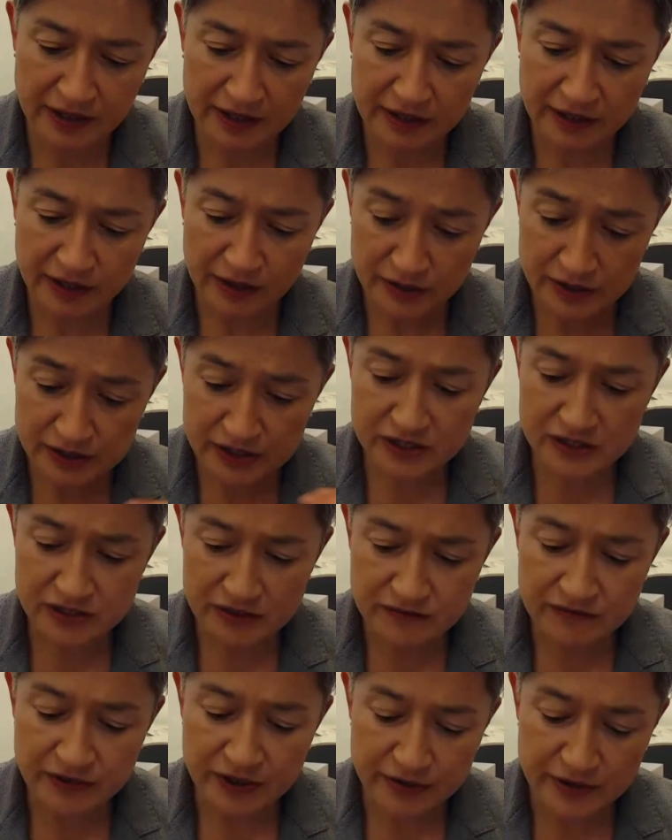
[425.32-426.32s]
this is a
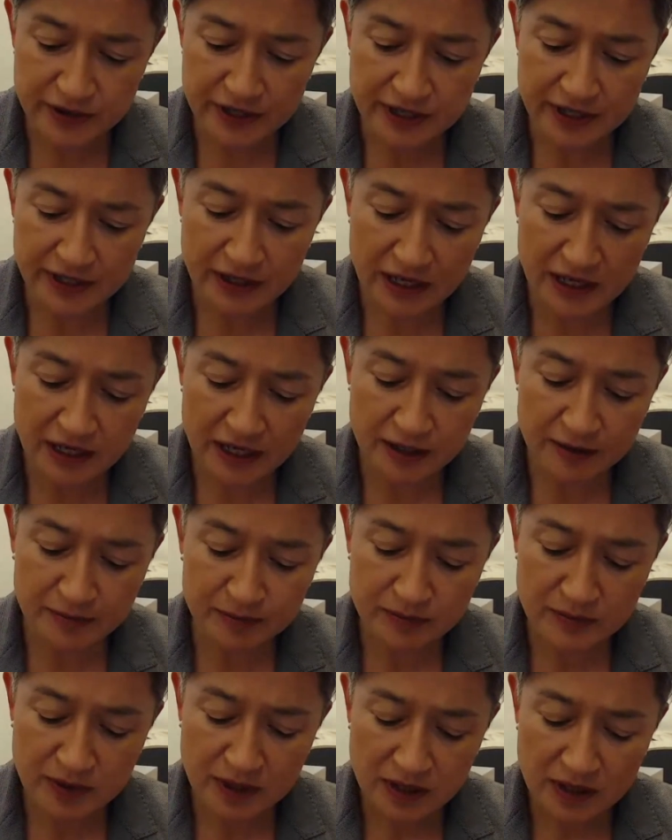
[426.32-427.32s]
very
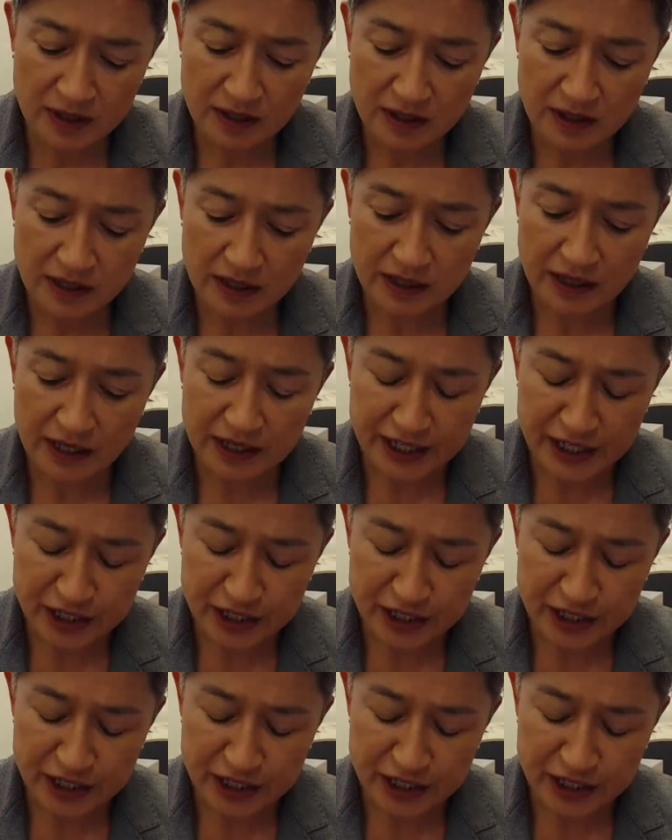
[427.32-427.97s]
an